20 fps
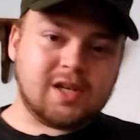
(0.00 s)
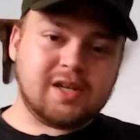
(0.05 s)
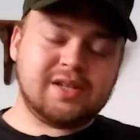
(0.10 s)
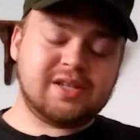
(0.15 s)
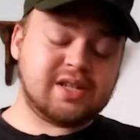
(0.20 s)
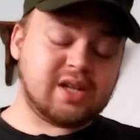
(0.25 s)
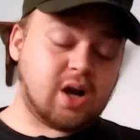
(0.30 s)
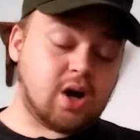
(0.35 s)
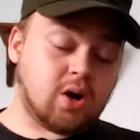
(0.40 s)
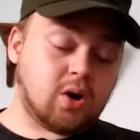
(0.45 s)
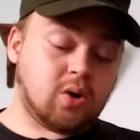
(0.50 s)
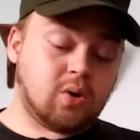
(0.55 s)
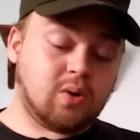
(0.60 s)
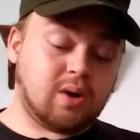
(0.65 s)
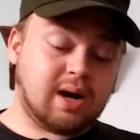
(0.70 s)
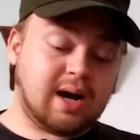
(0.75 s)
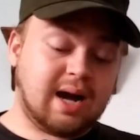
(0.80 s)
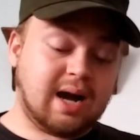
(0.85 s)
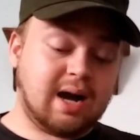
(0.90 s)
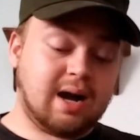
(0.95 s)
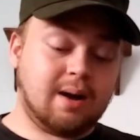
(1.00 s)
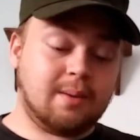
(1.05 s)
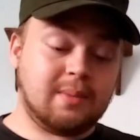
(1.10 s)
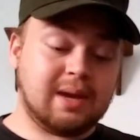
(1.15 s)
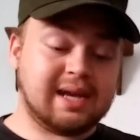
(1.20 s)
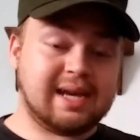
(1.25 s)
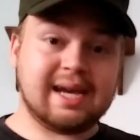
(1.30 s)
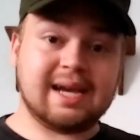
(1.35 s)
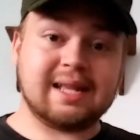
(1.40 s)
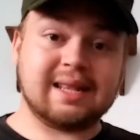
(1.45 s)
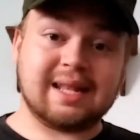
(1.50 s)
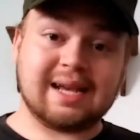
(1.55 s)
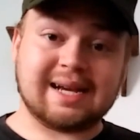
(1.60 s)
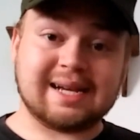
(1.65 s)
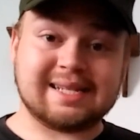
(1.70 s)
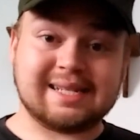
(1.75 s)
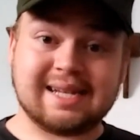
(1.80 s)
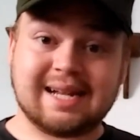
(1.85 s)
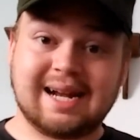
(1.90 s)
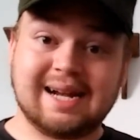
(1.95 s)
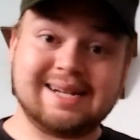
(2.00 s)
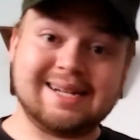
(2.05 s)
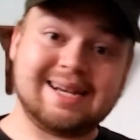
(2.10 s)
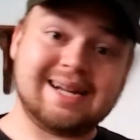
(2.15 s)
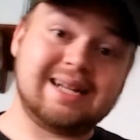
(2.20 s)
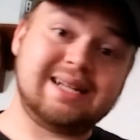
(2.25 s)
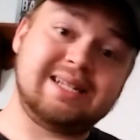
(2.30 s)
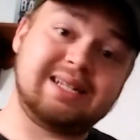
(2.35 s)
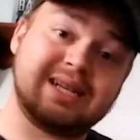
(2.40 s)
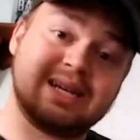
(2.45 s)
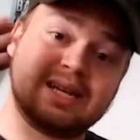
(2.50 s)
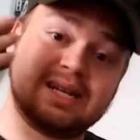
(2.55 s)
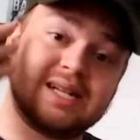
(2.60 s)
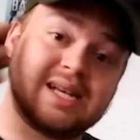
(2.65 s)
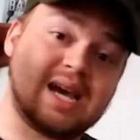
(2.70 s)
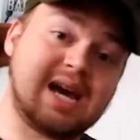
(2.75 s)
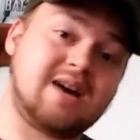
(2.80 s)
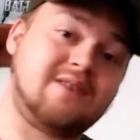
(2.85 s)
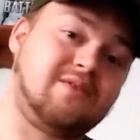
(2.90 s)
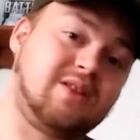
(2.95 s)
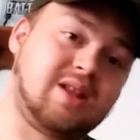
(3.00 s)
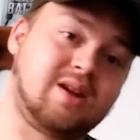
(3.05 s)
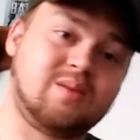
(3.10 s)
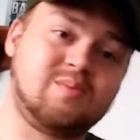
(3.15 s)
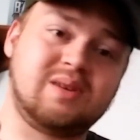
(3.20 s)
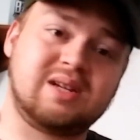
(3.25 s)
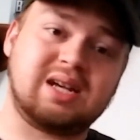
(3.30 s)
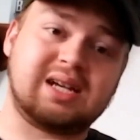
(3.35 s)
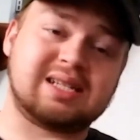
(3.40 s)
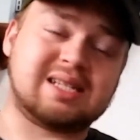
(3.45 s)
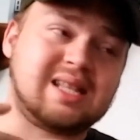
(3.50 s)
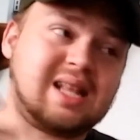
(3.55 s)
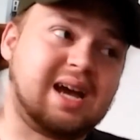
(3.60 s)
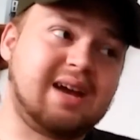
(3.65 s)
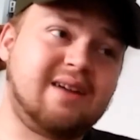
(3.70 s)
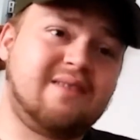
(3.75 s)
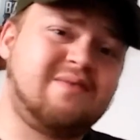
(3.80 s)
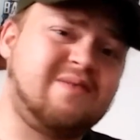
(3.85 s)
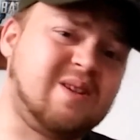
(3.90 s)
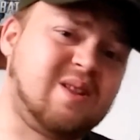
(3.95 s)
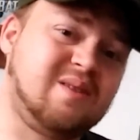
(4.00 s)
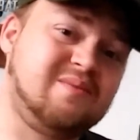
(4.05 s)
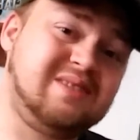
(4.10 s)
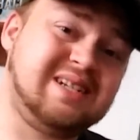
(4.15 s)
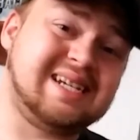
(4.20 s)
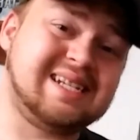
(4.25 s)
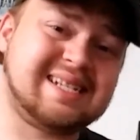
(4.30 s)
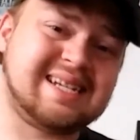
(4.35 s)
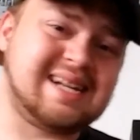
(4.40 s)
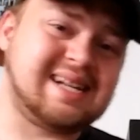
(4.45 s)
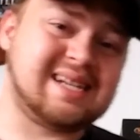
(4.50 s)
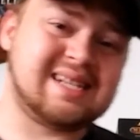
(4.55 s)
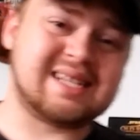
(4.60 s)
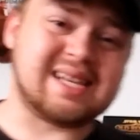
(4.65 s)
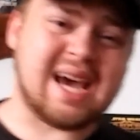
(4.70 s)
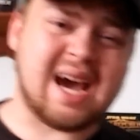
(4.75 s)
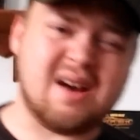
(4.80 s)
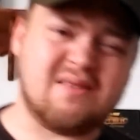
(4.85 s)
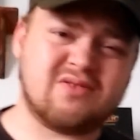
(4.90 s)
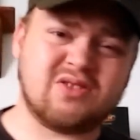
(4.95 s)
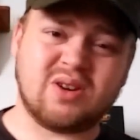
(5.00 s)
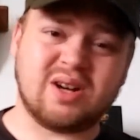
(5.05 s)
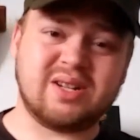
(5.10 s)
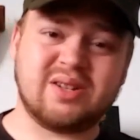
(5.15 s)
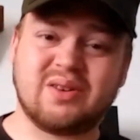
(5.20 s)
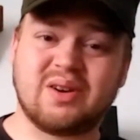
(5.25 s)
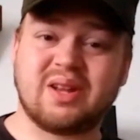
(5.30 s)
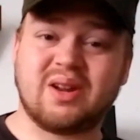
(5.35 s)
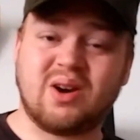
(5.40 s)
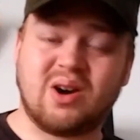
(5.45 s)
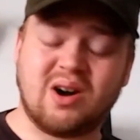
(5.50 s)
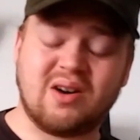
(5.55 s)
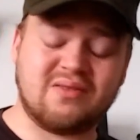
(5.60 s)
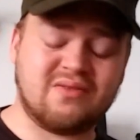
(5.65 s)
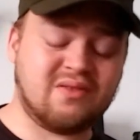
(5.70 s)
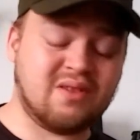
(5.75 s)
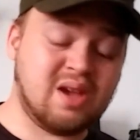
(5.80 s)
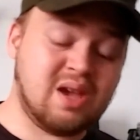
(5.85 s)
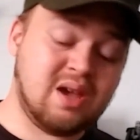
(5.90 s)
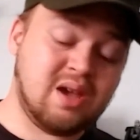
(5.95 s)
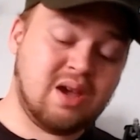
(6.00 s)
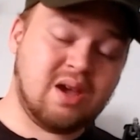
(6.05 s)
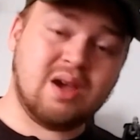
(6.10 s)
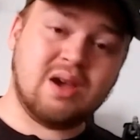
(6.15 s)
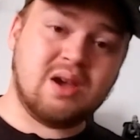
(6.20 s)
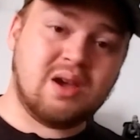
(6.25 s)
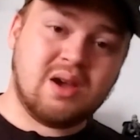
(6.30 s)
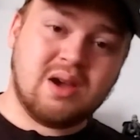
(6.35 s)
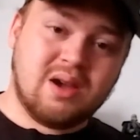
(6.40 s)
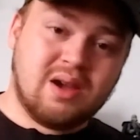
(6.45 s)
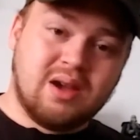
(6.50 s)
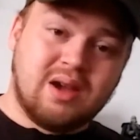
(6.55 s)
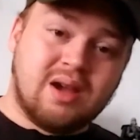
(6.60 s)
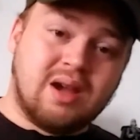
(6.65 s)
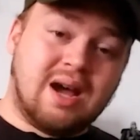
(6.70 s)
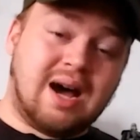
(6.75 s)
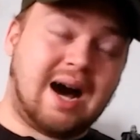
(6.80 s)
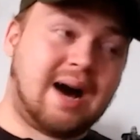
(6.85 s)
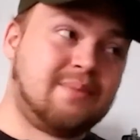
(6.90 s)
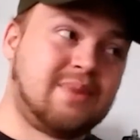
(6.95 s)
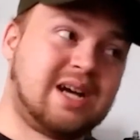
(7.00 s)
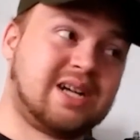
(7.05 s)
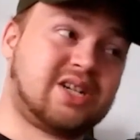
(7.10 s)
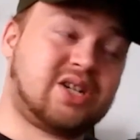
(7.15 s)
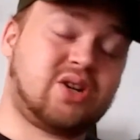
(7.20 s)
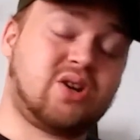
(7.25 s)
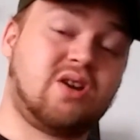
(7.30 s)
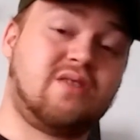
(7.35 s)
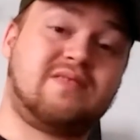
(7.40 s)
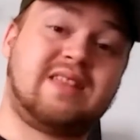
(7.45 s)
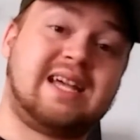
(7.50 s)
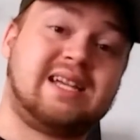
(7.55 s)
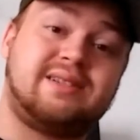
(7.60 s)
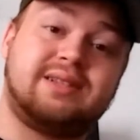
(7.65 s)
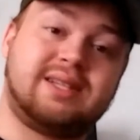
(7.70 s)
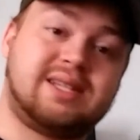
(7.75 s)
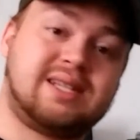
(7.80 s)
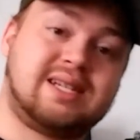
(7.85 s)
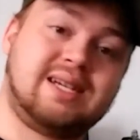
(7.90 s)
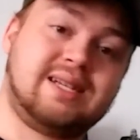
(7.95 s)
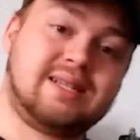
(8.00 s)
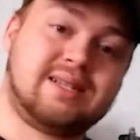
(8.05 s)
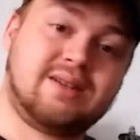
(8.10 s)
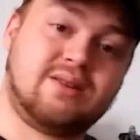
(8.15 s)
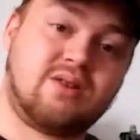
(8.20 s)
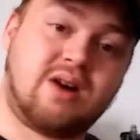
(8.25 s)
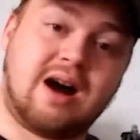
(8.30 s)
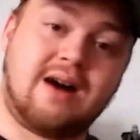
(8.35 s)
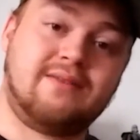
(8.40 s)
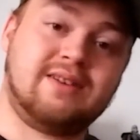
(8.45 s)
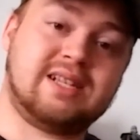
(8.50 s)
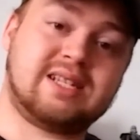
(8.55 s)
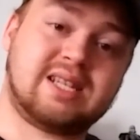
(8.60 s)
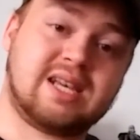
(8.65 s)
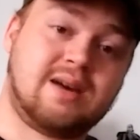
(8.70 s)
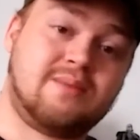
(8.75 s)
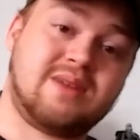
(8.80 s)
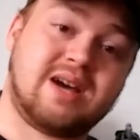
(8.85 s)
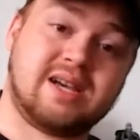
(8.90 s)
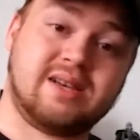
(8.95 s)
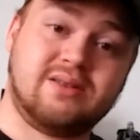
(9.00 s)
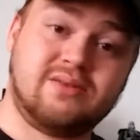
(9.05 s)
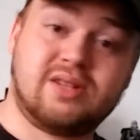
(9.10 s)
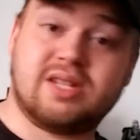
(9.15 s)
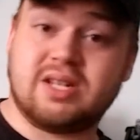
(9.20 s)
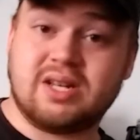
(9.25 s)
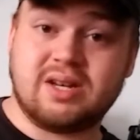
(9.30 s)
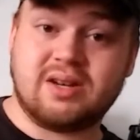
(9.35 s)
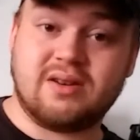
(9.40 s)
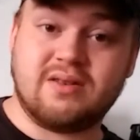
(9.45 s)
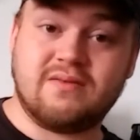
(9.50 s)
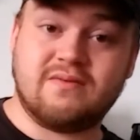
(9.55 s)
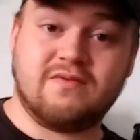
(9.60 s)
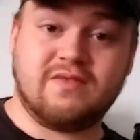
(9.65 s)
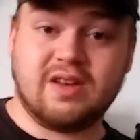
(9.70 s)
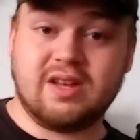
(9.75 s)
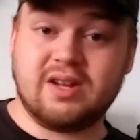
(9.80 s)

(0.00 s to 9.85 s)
So again, like I said, I did tend to have a slight feel of dizziness after I took it off. I'm not sure if that's just because, obviously I'm not used to